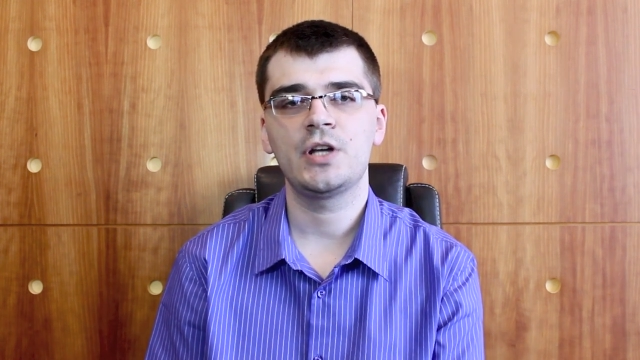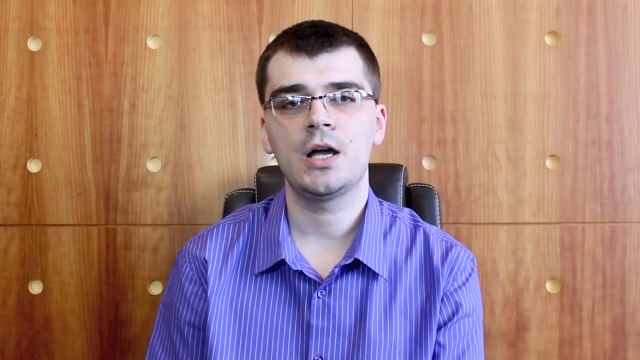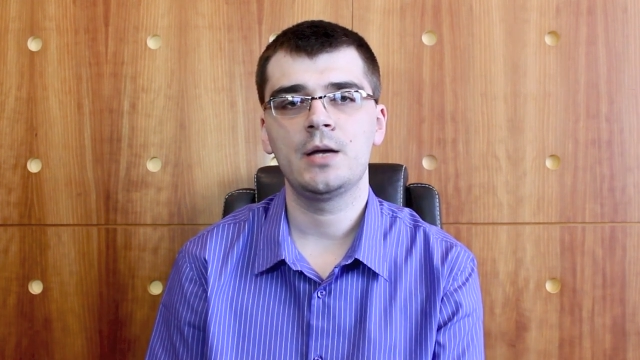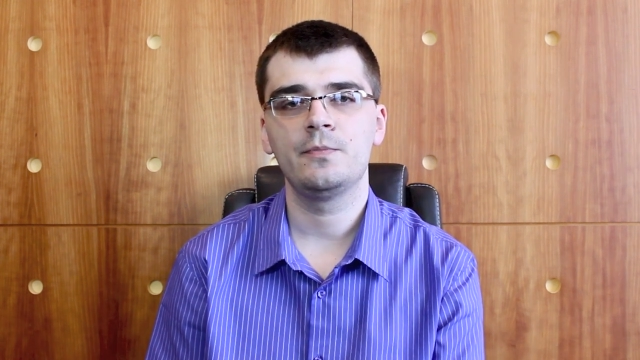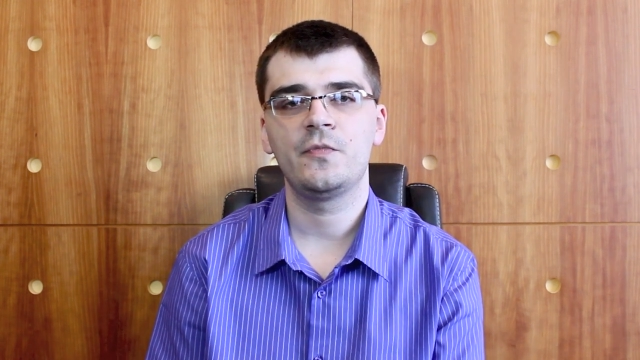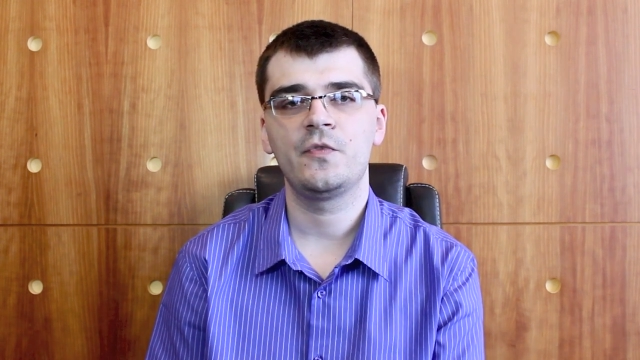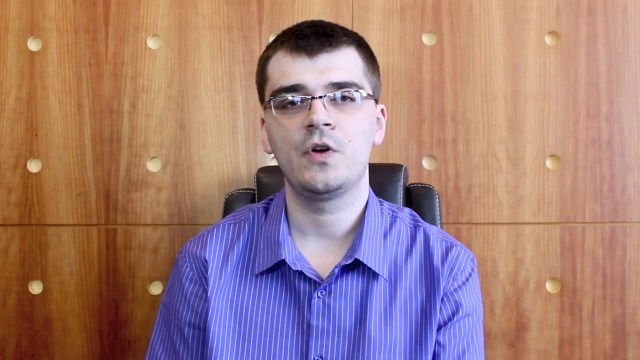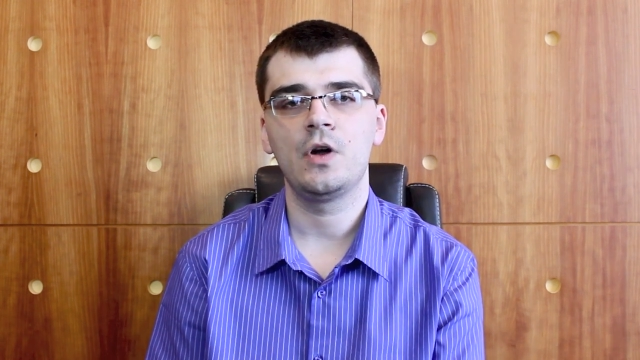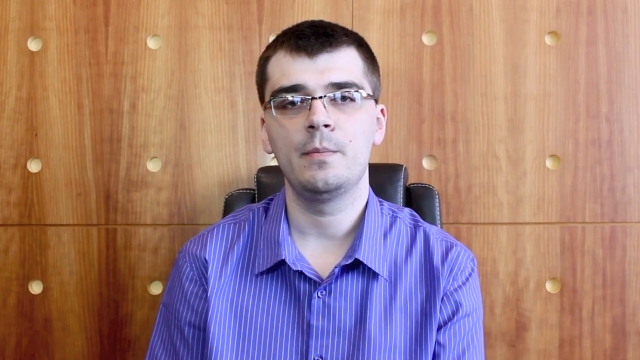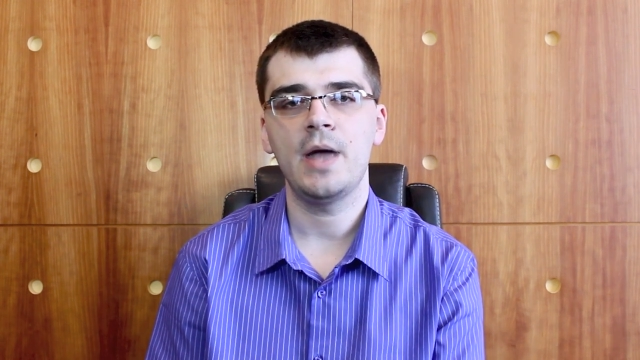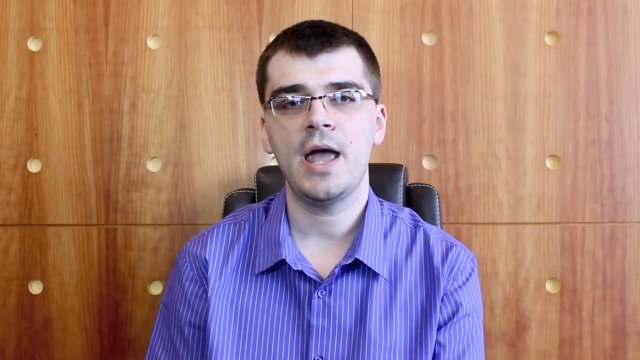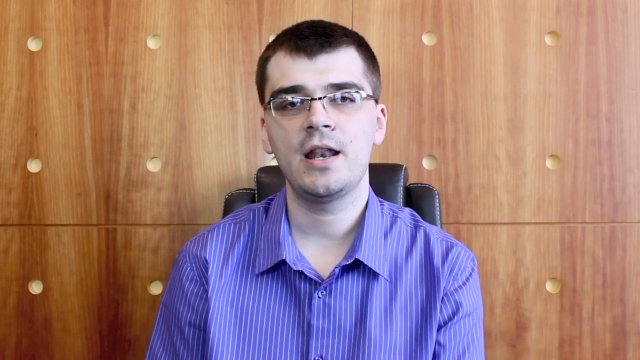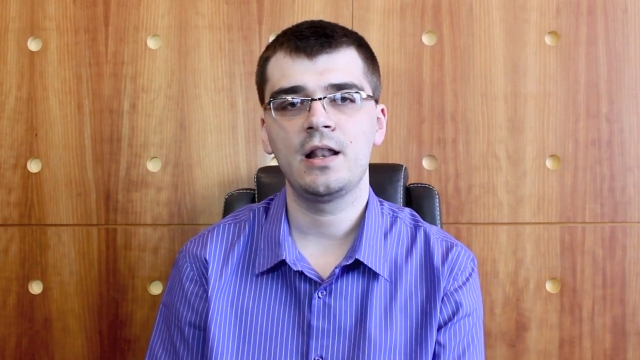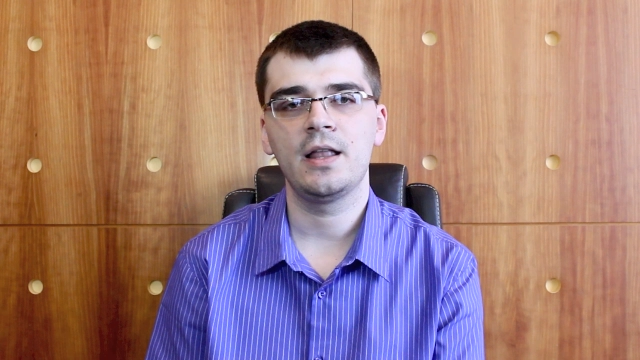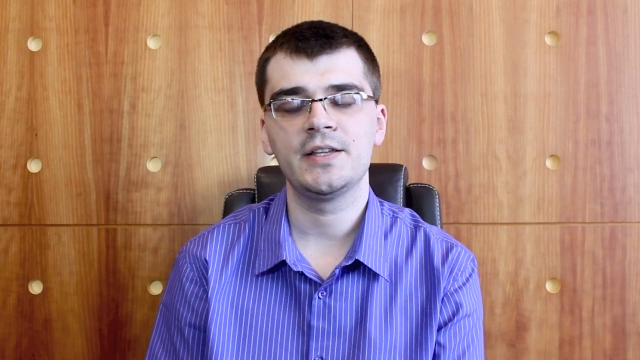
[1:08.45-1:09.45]
come from
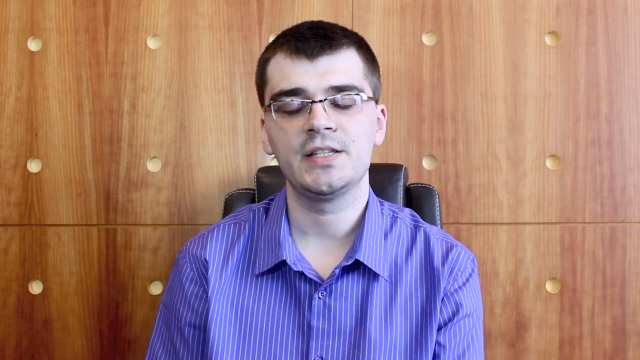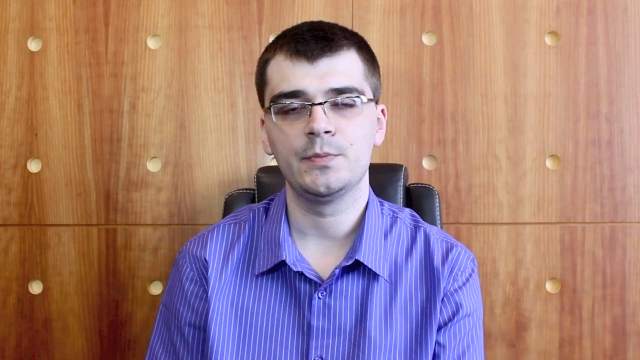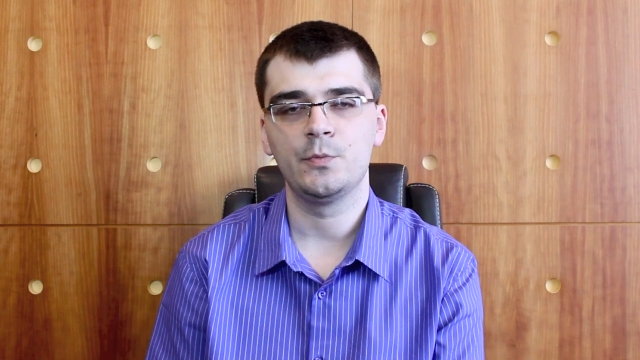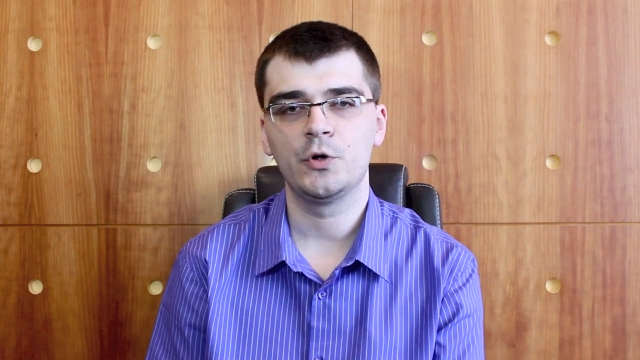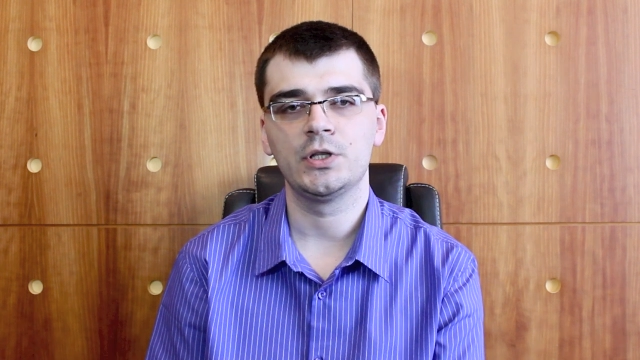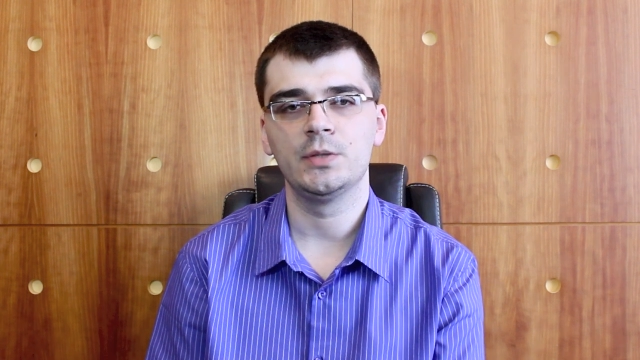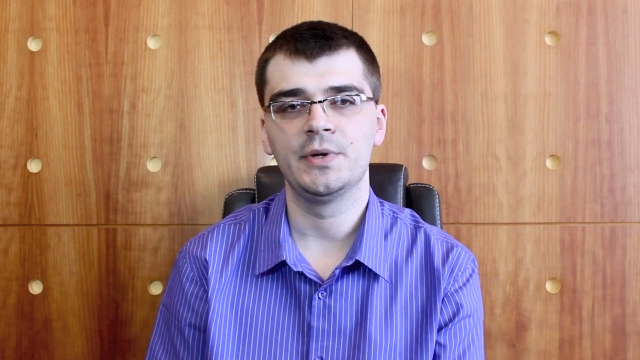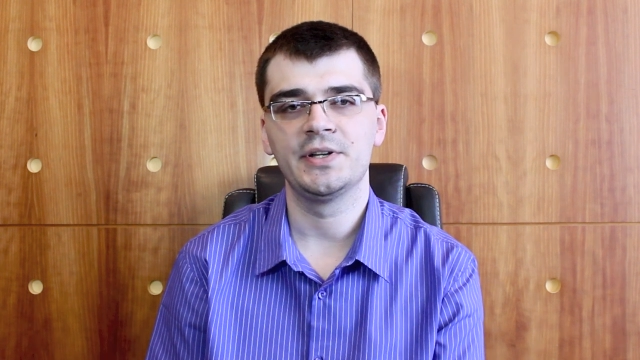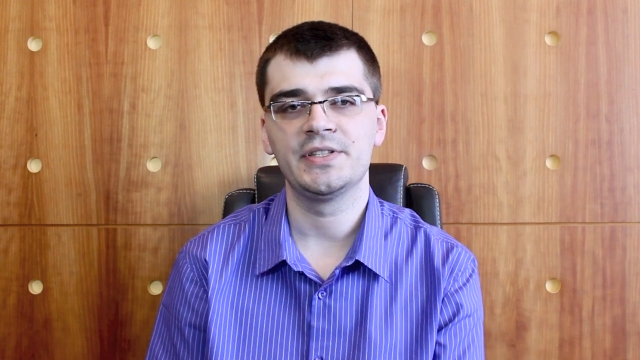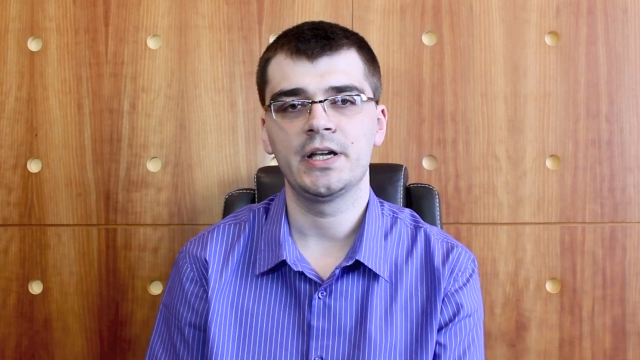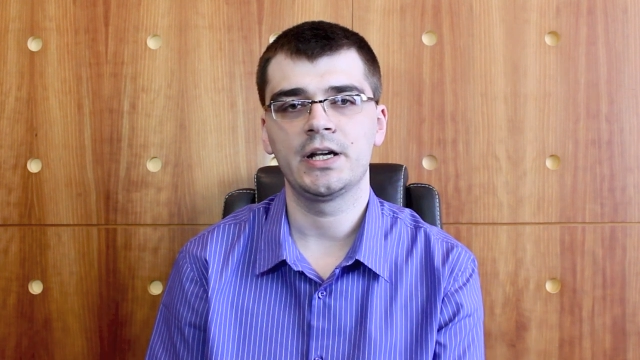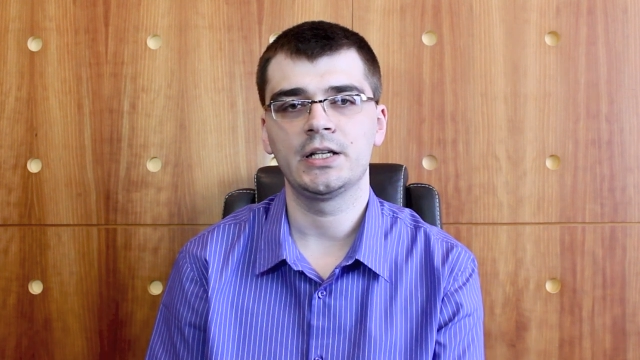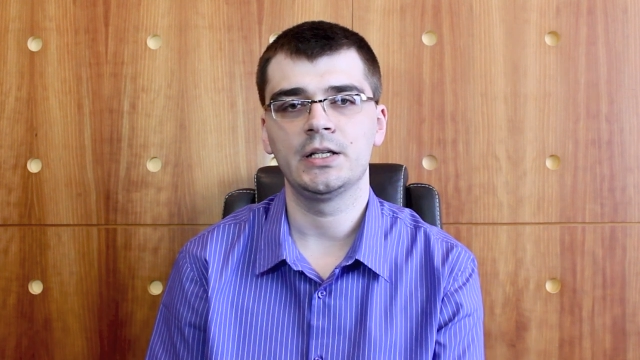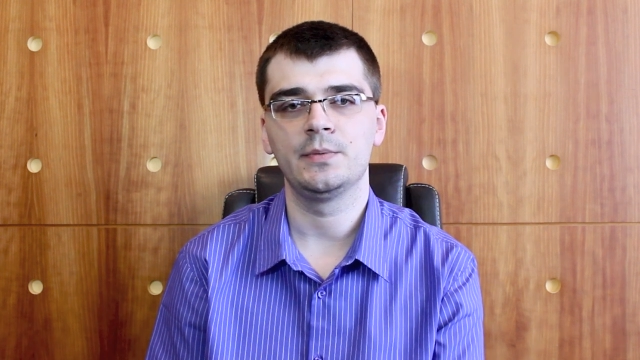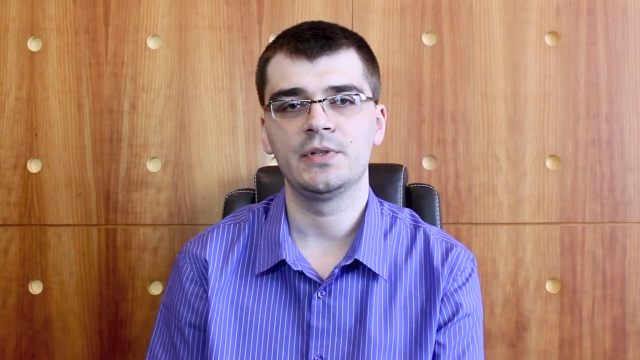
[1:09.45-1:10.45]
analyzing portable
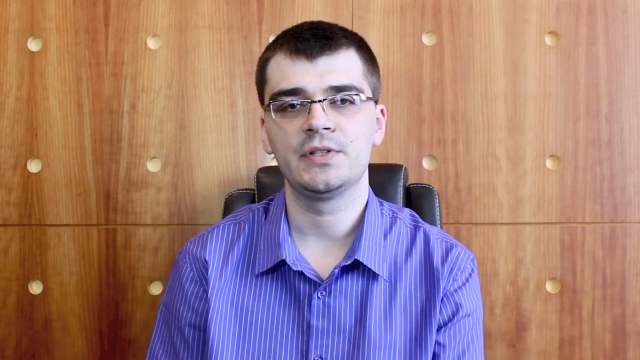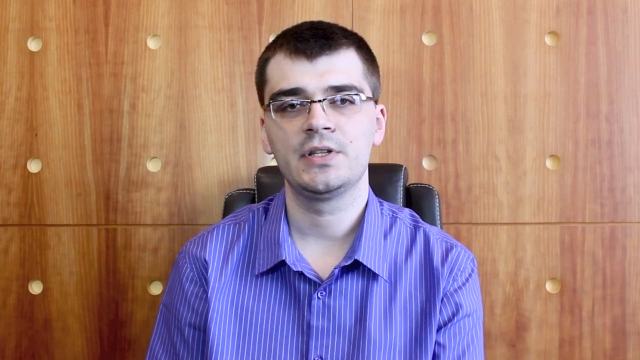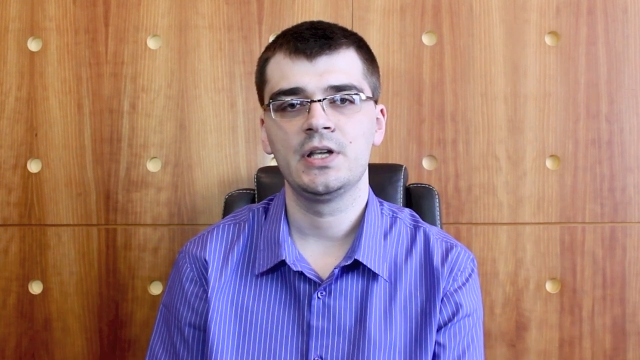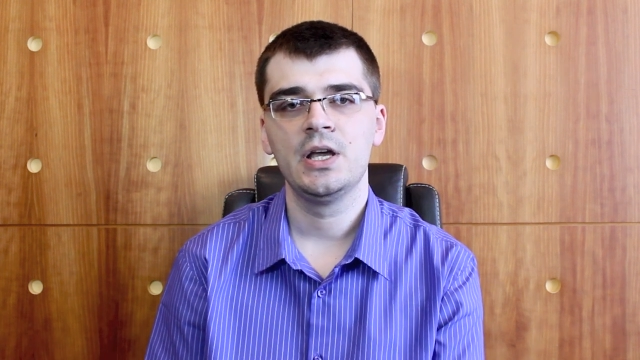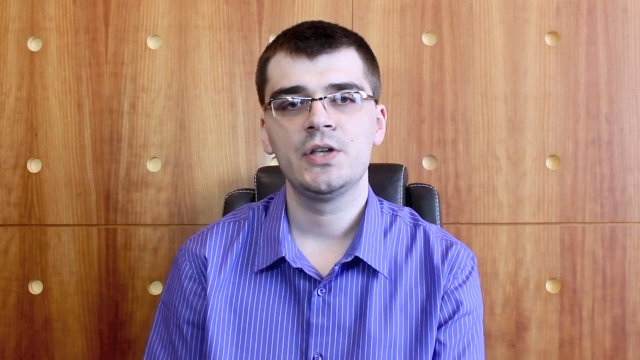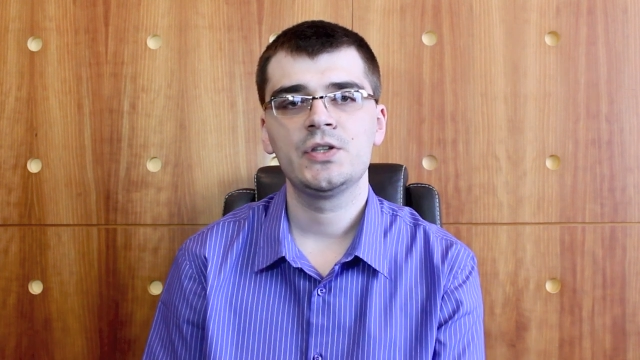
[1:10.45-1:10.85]
executables.